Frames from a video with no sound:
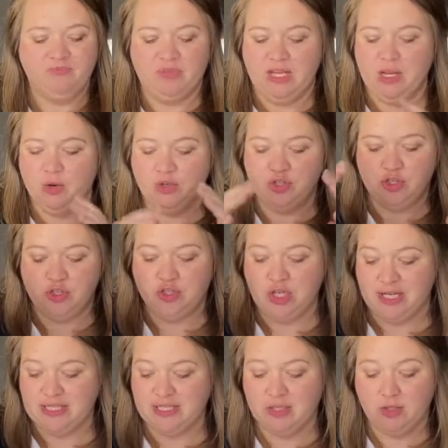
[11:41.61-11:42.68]
it
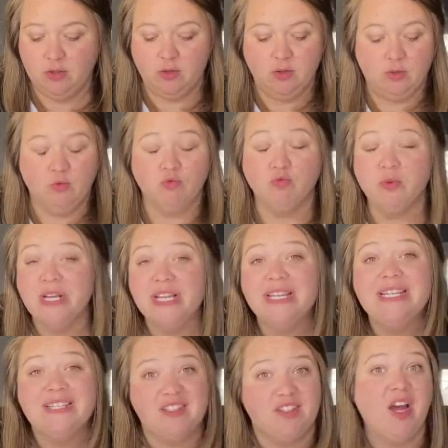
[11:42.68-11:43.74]
just
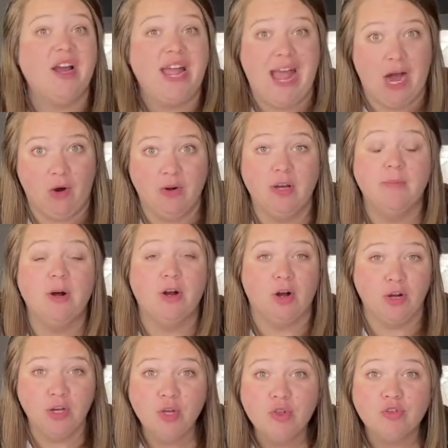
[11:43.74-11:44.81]
really stuck out among our
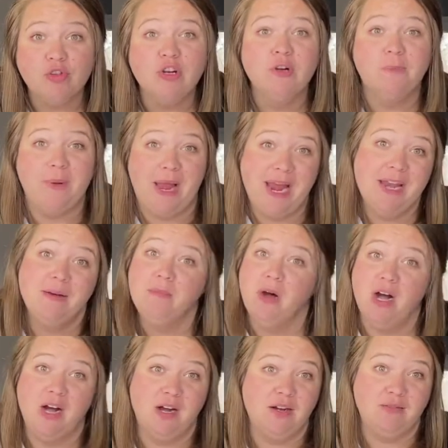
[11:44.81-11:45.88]
youth group and
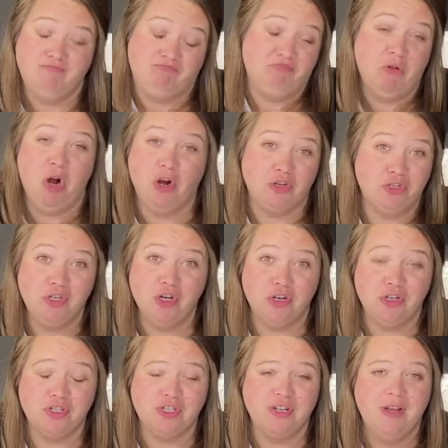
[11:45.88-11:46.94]
among our
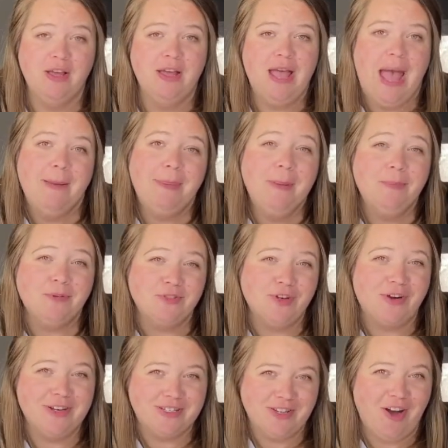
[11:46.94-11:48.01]
church, and people
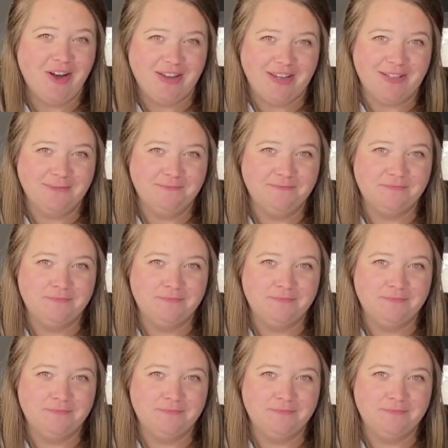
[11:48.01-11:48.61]
started talking.